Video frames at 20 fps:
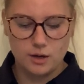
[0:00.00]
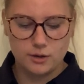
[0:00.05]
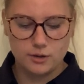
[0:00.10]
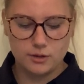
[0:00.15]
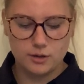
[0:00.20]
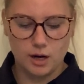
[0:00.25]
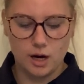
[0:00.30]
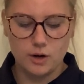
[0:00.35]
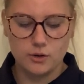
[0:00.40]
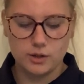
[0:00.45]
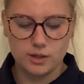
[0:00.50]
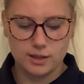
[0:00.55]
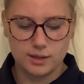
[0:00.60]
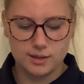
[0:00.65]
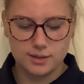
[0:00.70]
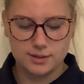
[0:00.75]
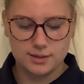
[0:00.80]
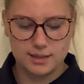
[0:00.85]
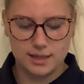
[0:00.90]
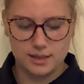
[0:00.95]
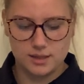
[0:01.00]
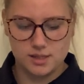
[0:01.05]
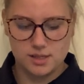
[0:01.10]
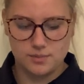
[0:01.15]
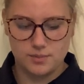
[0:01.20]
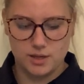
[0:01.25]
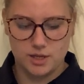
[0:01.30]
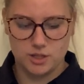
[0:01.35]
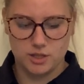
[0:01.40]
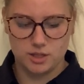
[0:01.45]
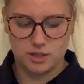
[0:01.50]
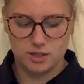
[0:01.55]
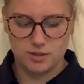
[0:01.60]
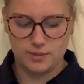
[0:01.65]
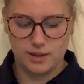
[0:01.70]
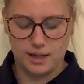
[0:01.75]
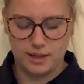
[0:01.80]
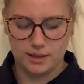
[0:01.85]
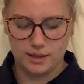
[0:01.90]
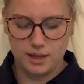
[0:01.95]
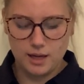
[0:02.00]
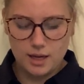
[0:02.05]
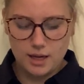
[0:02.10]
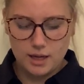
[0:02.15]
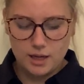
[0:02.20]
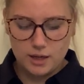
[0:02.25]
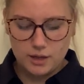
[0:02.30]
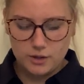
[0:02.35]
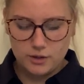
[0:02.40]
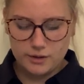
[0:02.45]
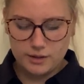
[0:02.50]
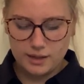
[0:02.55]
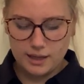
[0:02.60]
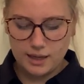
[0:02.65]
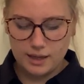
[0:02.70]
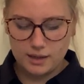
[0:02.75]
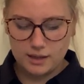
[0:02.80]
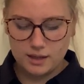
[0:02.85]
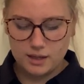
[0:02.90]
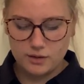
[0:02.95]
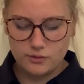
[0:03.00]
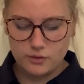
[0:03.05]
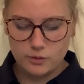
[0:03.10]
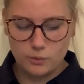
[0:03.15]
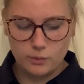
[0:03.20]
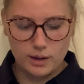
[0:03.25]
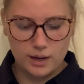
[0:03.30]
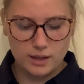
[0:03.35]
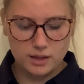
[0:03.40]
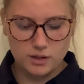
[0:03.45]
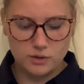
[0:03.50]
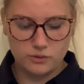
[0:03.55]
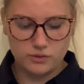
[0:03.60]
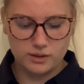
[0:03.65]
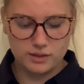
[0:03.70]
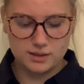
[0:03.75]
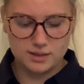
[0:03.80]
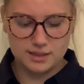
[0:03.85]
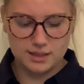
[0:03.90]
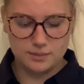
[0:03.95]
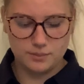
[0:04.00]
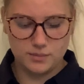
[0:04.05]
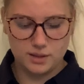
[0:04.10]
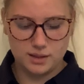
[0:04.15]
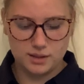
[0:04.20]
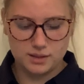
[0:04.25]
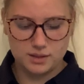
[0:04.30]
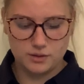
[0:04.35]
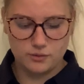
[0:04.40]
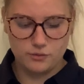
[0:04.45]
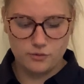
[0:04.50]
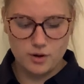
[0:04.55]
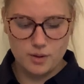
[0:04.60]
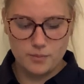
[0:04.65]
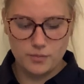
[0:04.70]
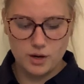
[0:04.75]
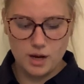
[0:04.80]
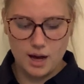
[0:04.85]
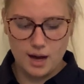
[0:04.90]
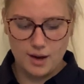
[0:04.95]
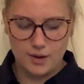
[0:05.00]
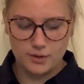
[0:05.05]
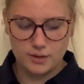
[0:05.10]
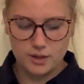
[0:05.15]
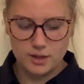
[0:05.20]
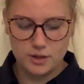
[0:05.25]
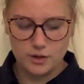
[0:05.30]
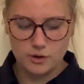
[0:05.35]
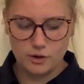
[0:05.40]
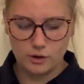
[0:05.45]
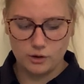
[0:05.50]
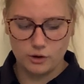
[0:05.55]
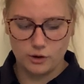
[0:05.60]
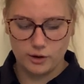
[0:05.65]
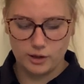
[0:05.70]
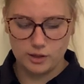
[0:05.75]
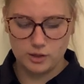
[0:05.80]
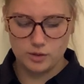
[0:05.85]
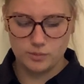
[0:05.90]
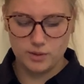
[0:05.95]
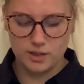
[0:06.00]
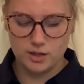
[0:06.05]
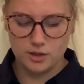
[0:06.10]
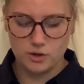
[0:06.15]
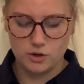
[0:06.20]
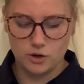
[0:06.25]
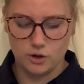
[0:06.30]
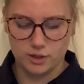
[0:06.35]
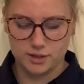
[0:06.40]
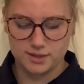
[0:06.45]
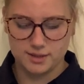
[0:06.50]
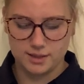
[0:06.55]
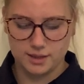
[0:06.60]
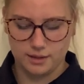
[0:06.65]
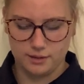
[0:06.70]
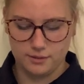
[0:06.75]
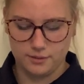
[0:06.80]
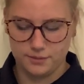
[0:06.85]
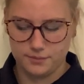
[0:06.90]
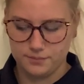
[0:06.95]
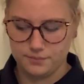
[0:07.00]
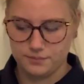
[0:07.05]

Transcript: Carol, said Sebastian, smiling, you can give away your cymbals. From now on, you're going to be a court singer.